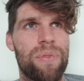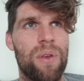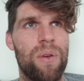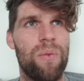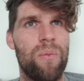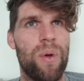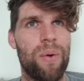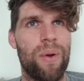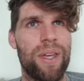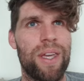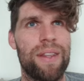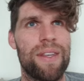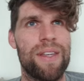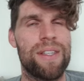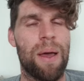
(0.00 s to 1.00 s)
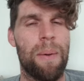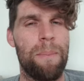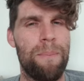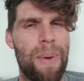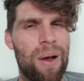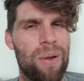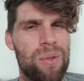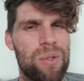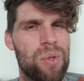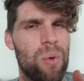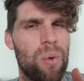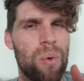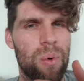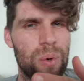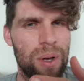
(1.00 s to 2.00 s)
Where do I get these amounts,
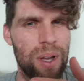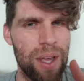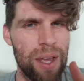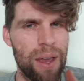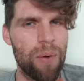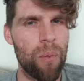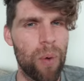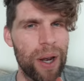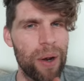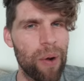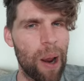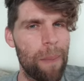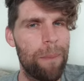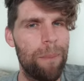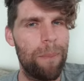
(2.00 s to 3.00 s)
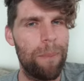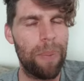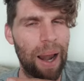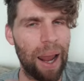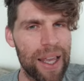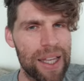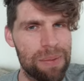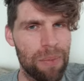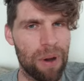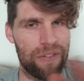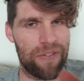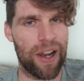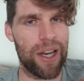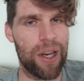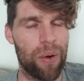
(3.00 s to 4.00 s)
or where do I place my
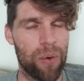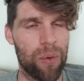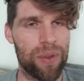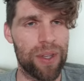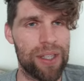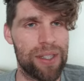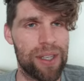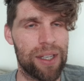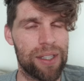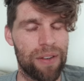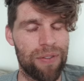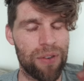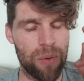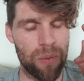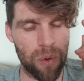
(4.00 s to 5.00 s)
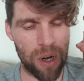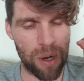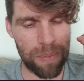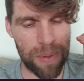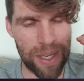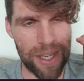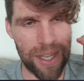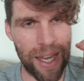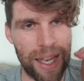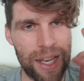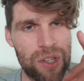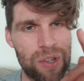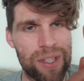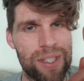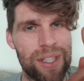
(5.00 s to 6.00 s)
value on all these things? If you want to be
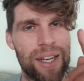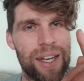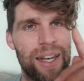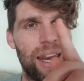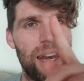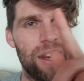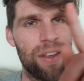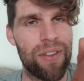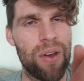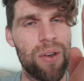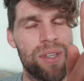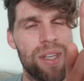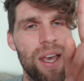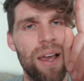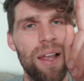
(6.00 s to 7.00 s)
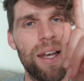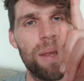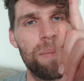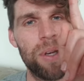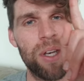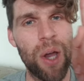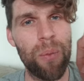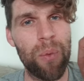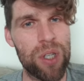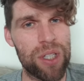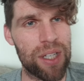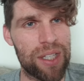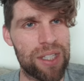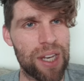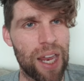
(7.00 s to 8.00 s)
interested in any of those, let me know which
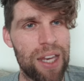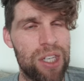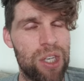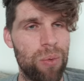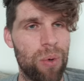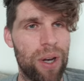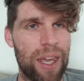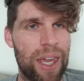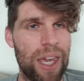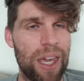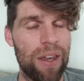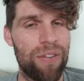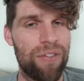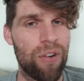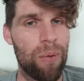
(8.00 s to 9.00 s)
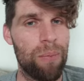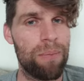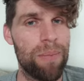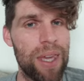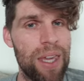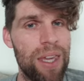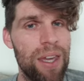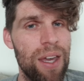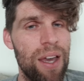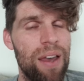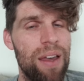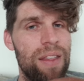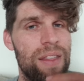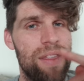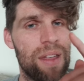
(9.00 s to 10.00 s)
exchange you want to hear from me
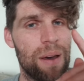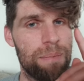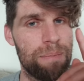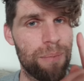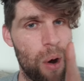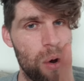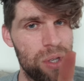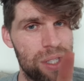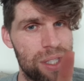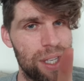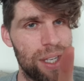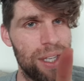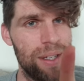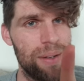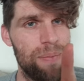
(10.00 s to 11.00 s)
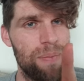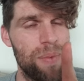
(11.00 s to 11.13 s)
the most in.